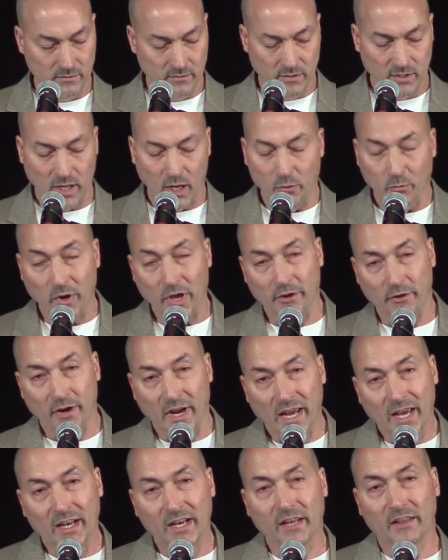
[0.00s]
and whether
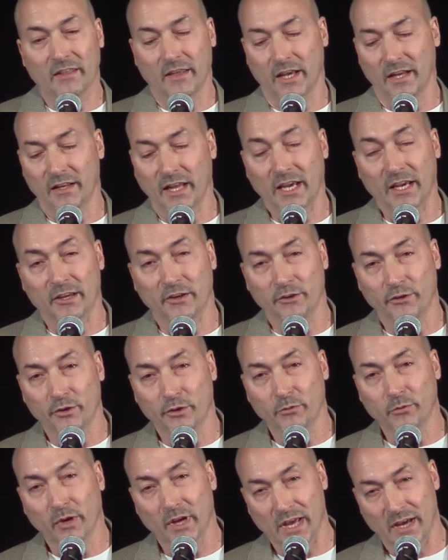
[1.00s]
anything they can do
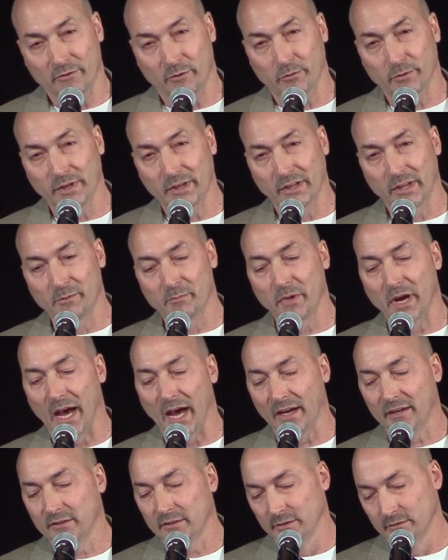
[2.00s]
will have a real impact.